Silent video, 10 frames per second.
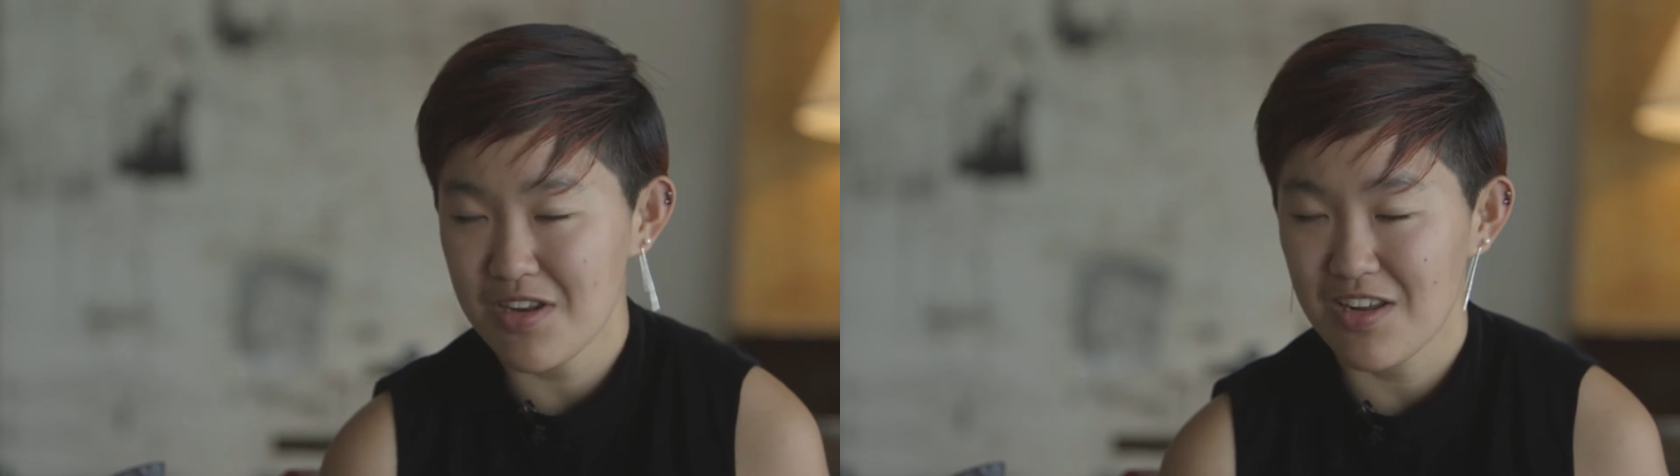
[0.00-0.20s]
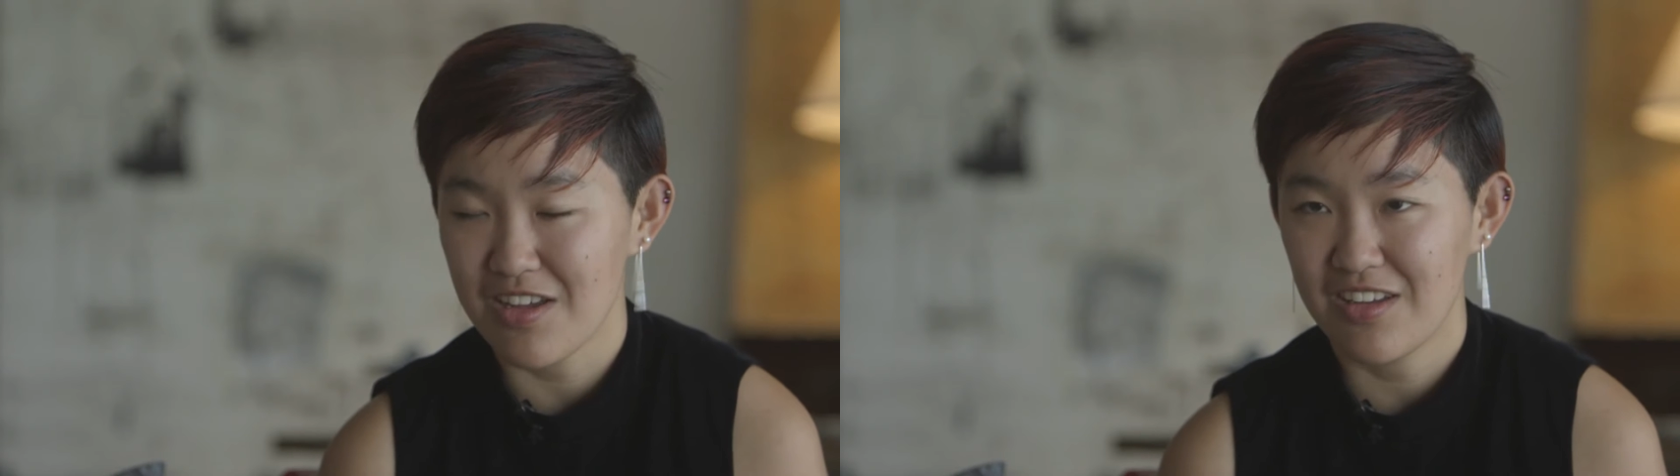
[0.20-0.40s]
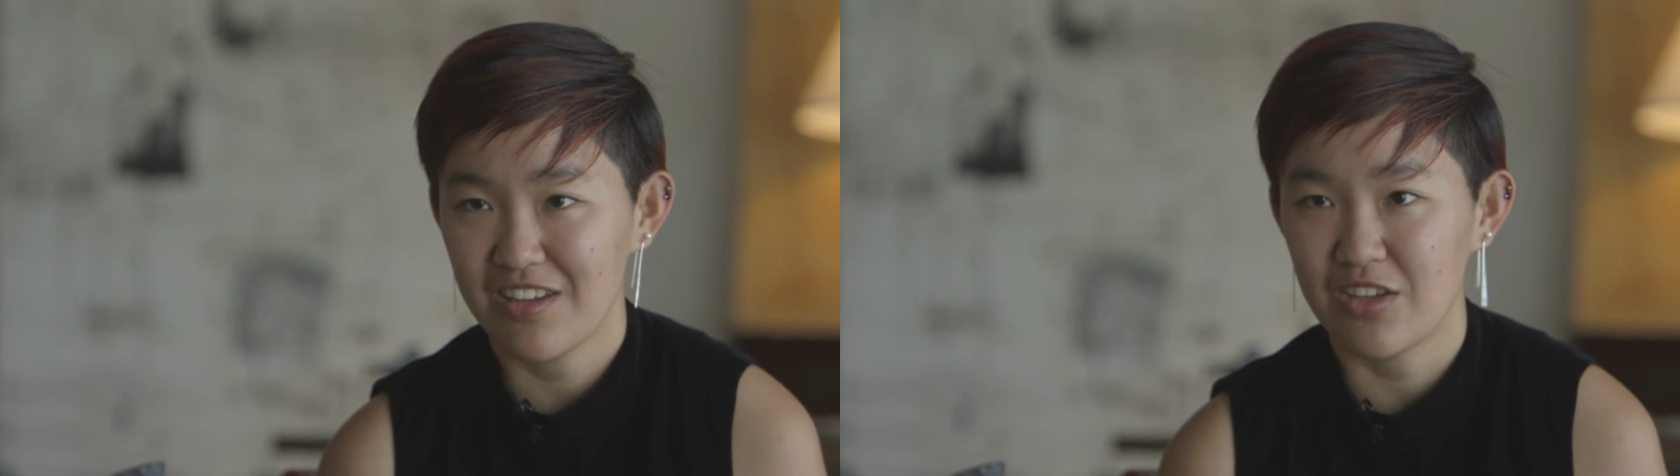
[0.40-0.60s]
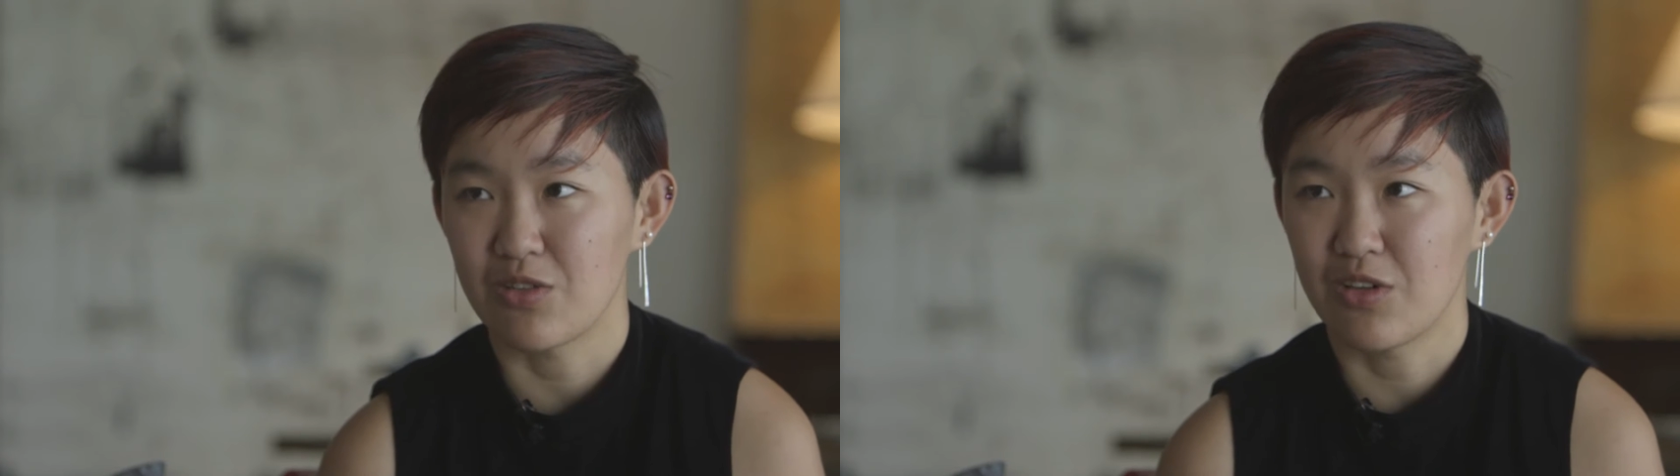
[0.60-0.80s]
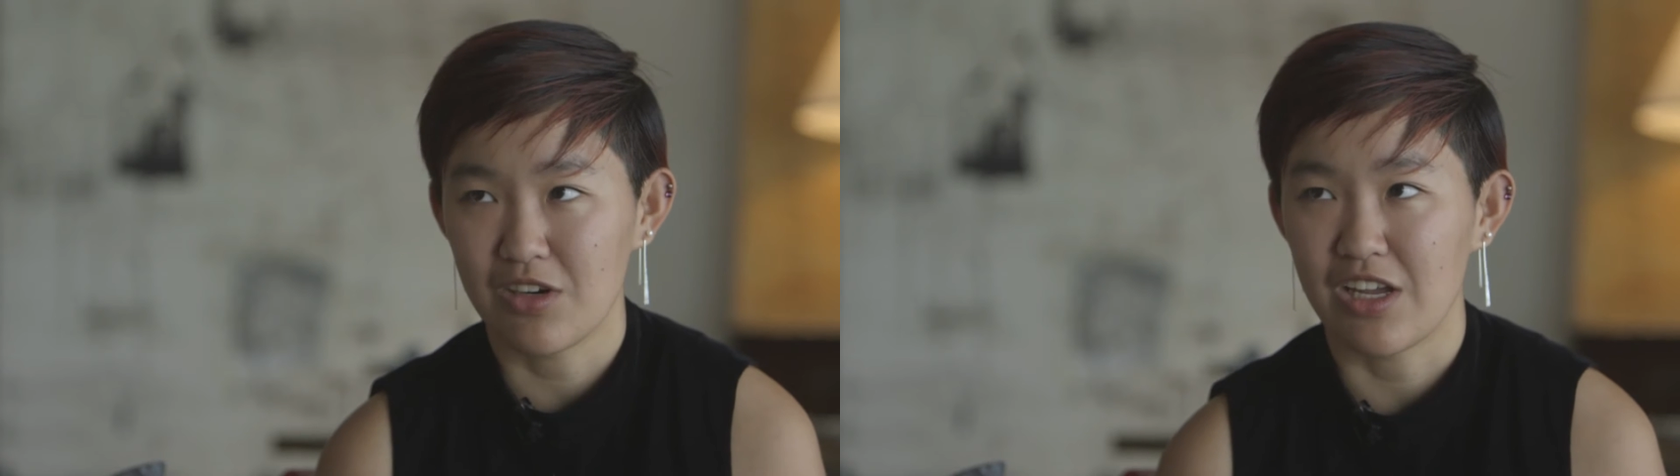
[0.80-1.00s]
in it, you'll
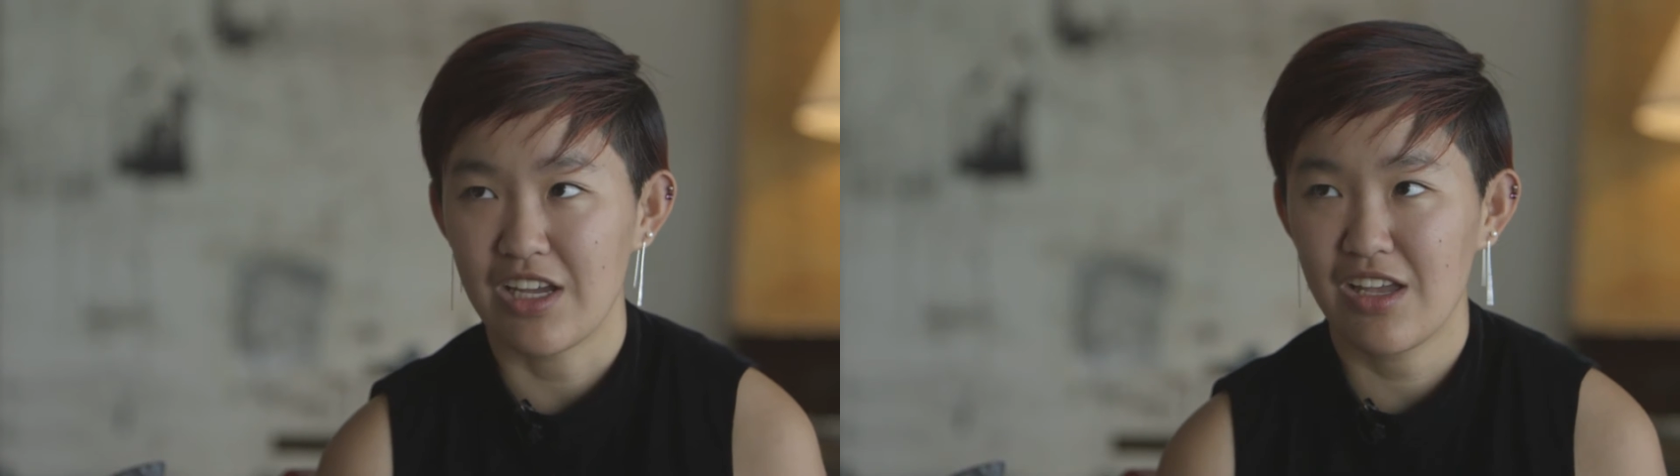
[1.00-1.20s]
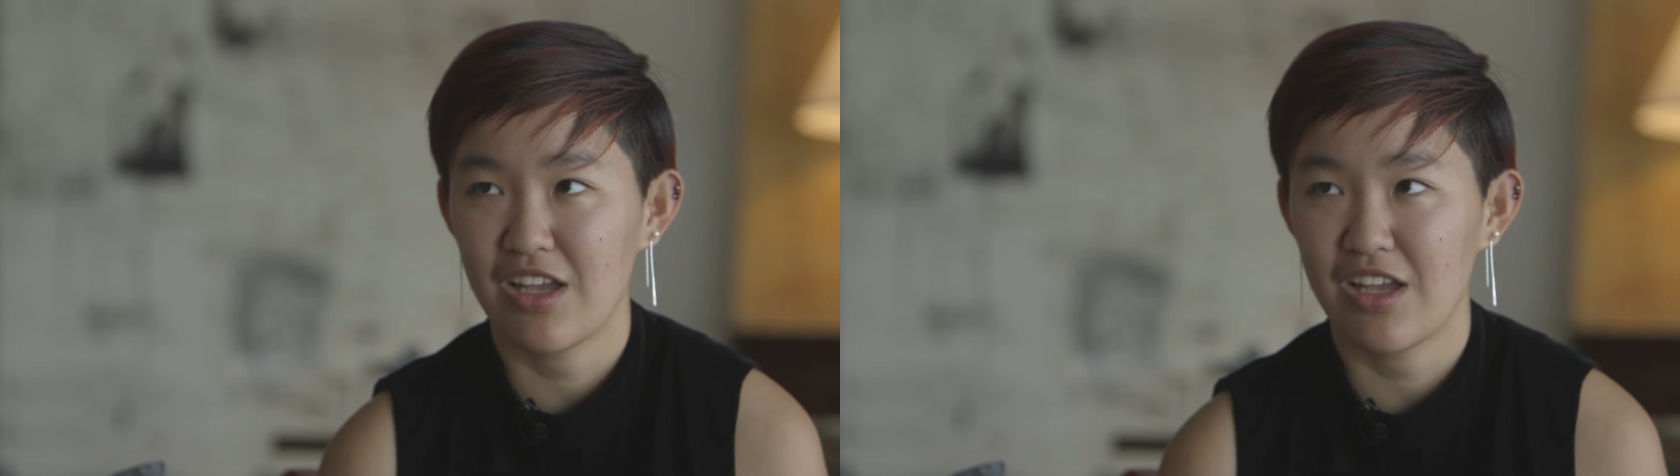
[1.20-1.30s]
learn it.